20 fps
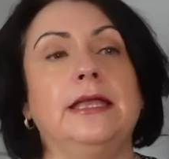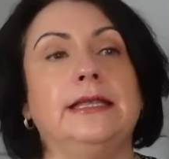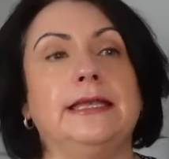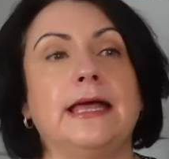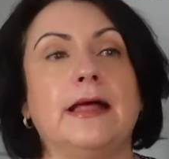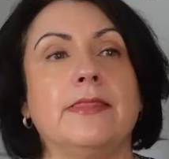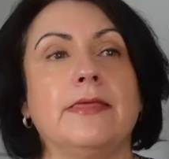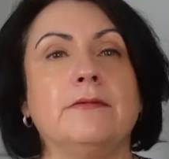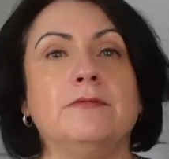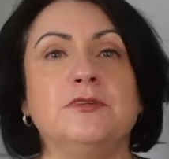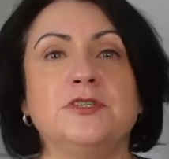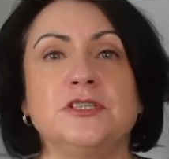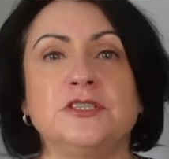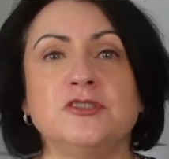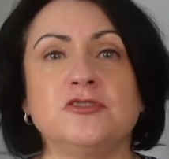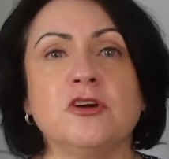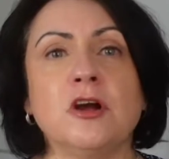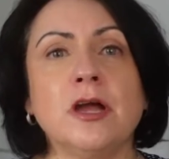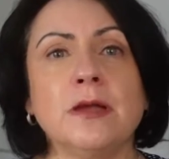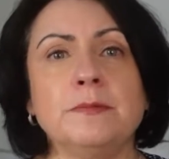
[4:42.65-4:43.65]
Now, they were
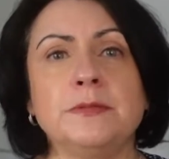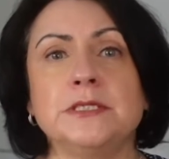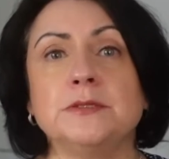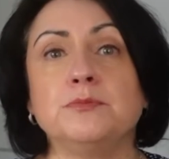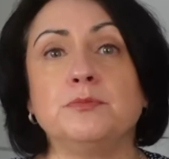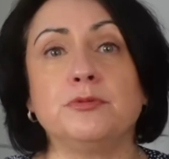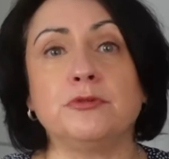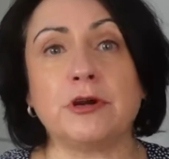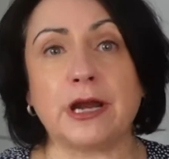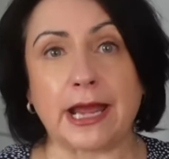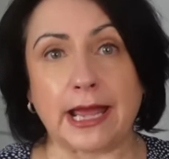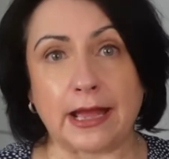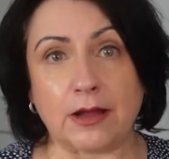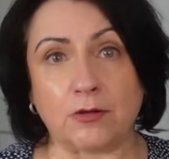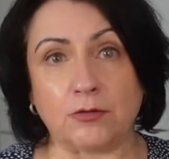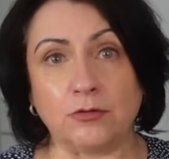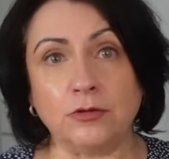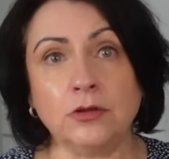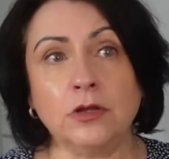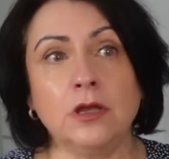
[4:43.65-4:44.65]
described as
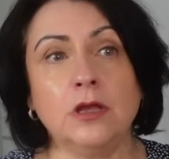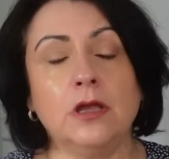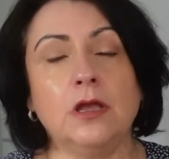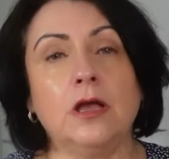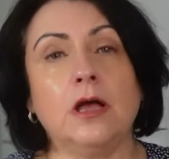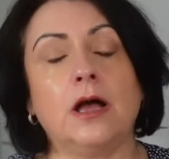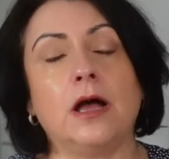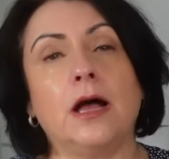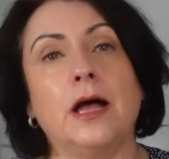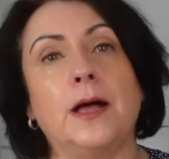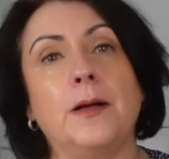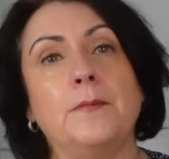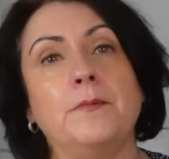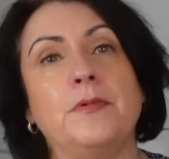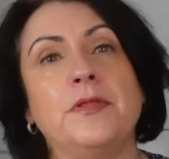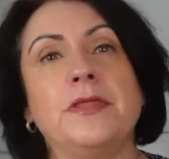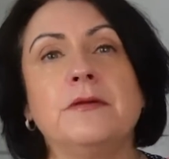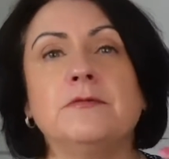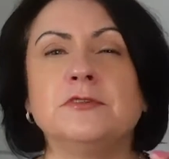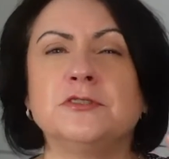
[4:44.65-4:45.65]
brown,
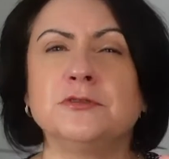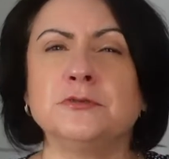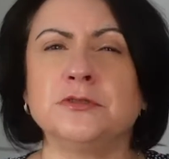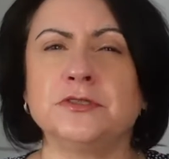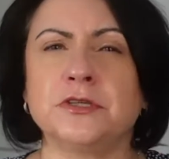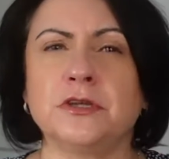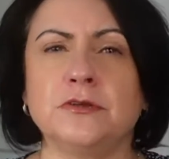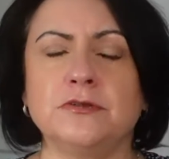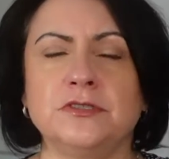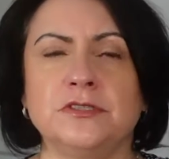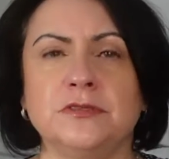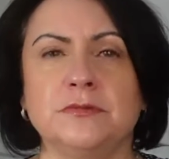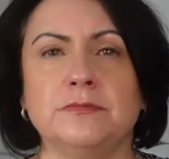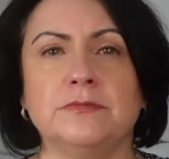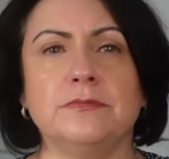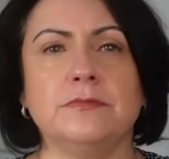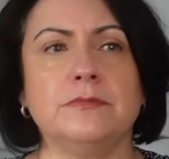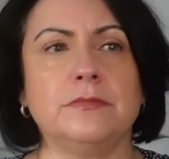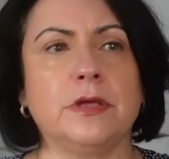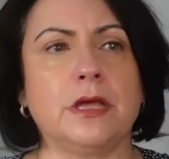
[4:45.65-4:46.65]
but there was also
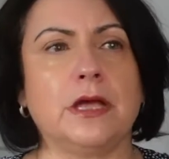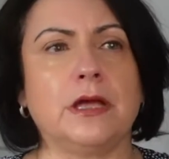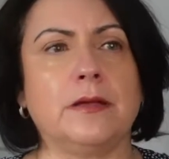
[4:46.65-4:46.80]
some